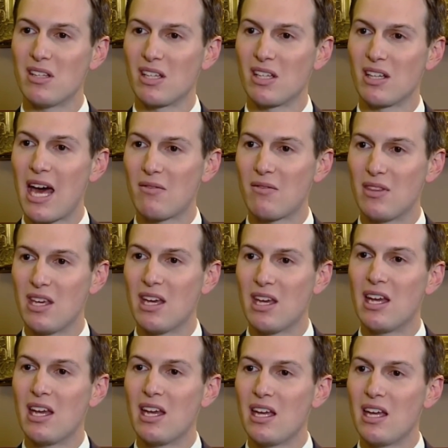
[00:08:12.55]
It's a lot of the
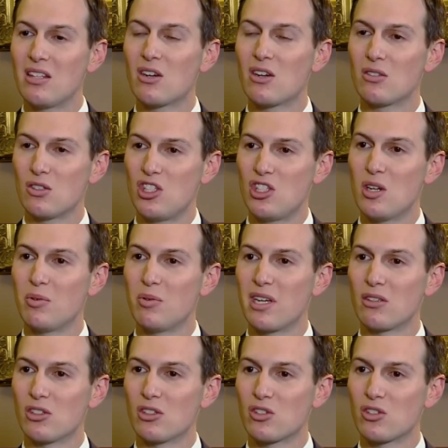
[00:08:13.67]
internal geopolitical